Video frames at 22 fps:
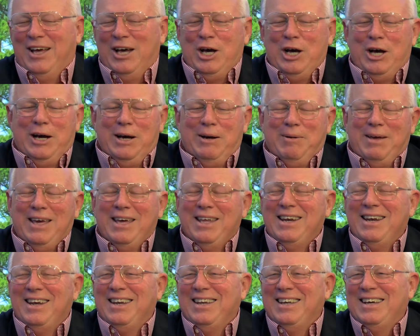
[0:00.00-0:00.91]

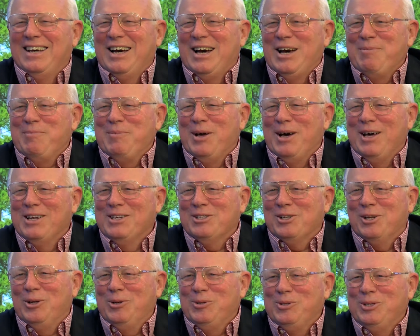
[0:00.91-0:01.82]
And I'm not as
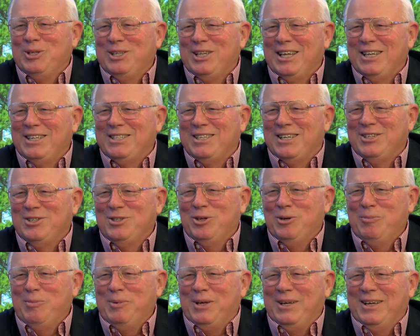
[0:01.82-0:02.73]
close to that as I
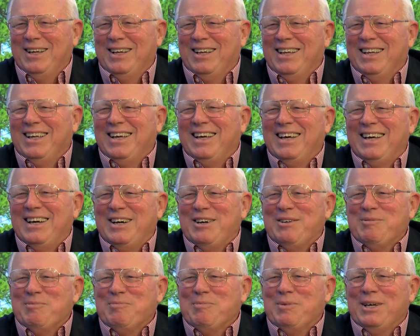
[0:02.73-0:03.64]
should be.
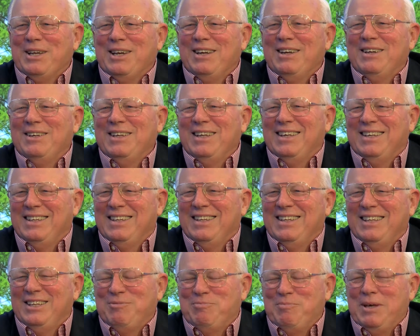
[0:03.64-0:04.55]
But
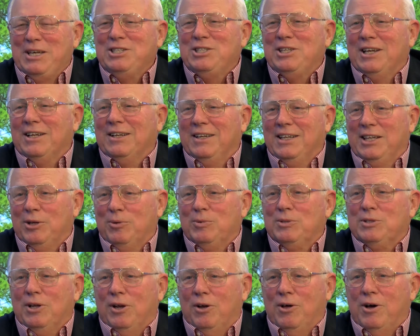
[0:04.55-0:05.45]
it basically, there
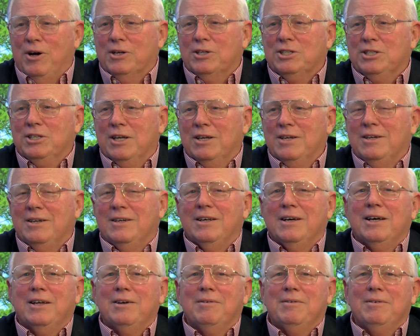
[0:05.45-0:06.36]
was a long study
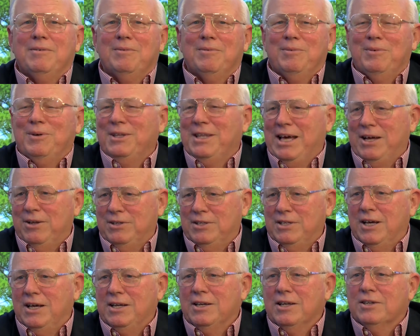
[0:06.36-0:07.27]
done with
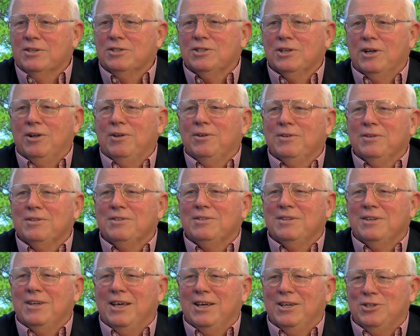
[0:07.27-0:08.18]
outside
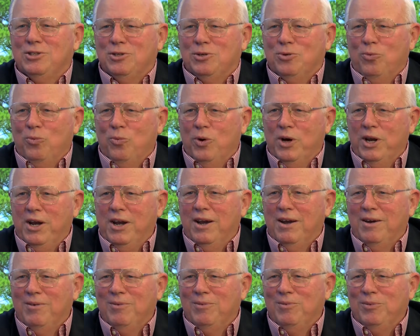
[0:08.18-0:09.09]
consultants as to what
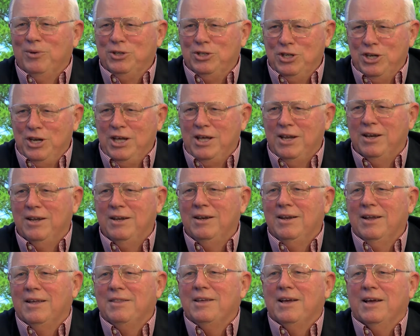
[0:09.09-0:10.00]
was
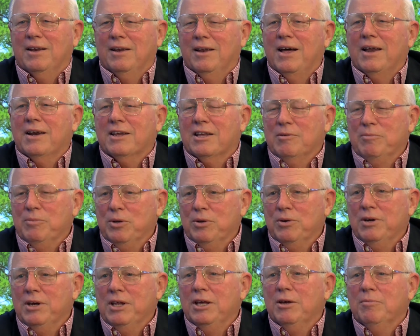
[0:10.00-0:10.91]
needed. I think a lot of
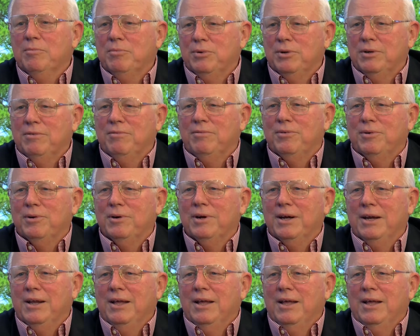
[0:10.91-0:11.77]
community input for it,